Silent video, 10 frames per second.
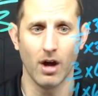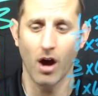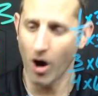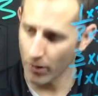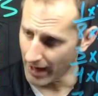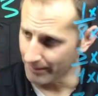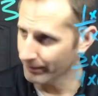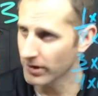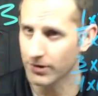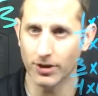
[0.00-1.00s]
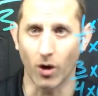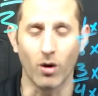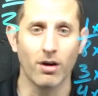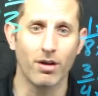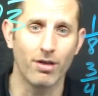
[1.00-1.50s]
Okay,
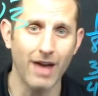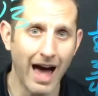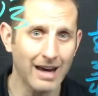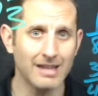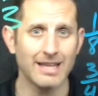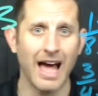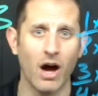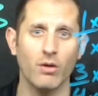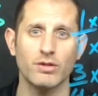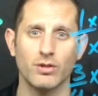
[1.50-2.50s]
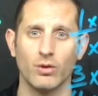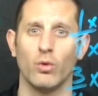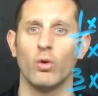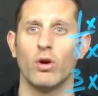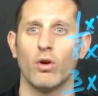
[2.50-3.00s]
so that is how
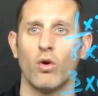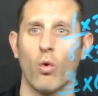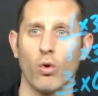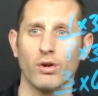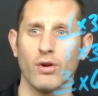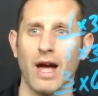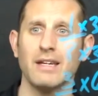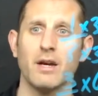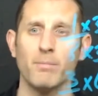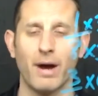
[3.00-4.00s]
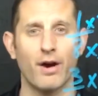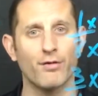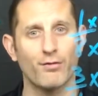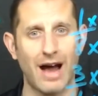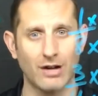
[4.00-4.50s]
to order and
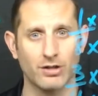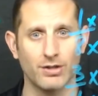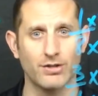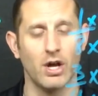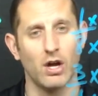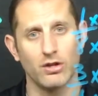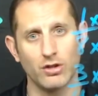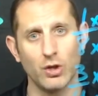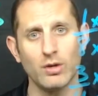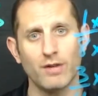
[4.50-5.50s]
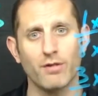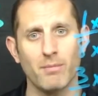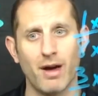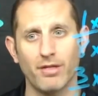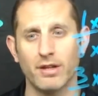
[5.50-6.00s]
compare fractions, 2
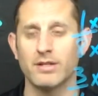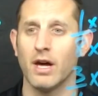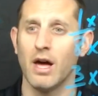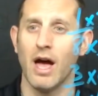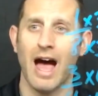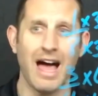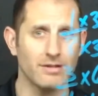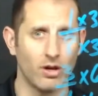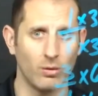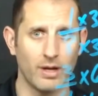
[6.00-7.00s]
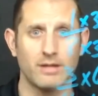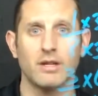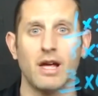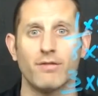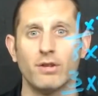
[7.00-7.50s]
different methods. As
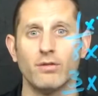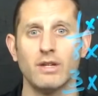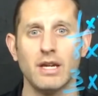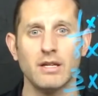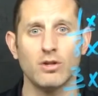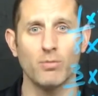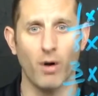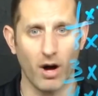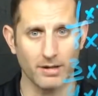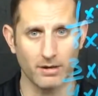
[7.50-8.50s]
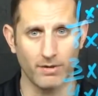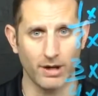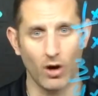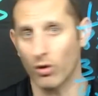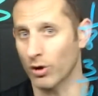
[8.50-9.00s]
always, if you need to pause the
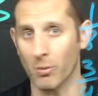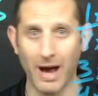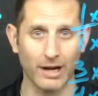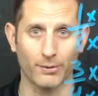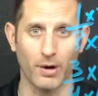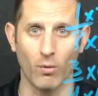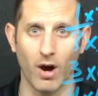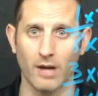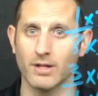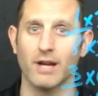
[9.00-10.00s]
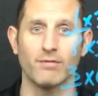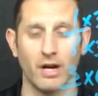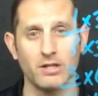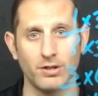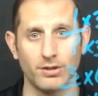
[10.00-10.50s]
video or go back and rewatch, I
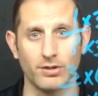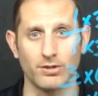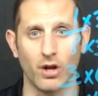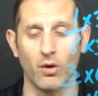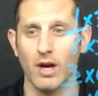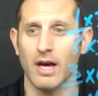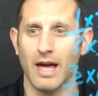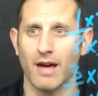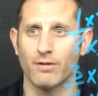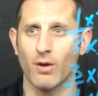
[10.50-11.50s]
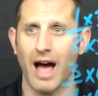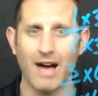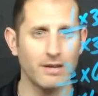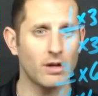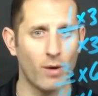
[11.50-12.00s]
invite you to do so. If you
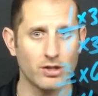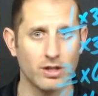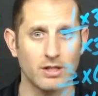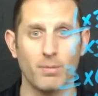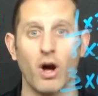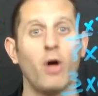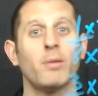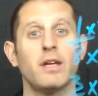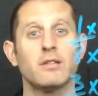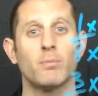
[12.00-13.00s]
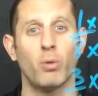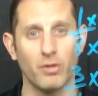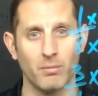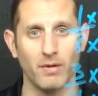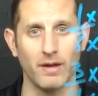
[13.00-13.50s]
have any questions, by all means,
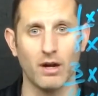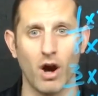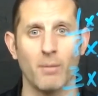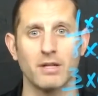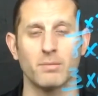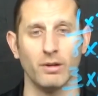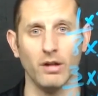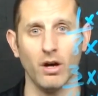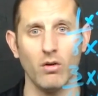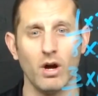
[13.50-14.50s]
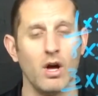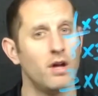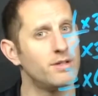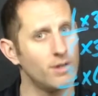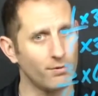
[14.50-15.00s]
put them in the comments below.
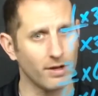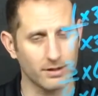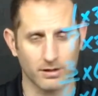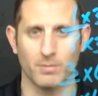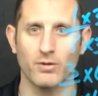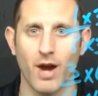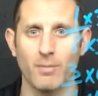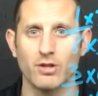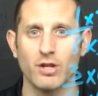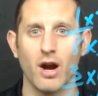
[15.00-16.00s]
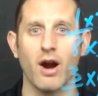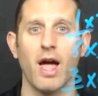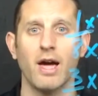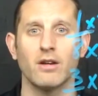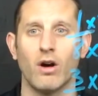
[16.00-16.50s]
Don't forget to subscribe and share,
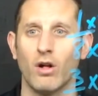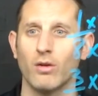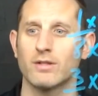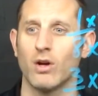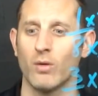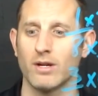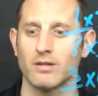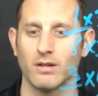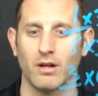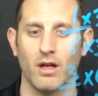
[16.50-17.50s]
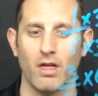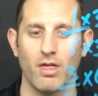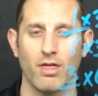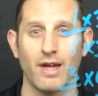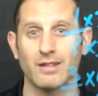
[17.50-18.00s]
and as always,
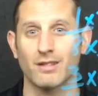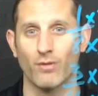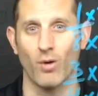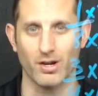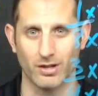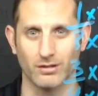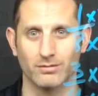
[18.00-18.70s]
thanks for watching.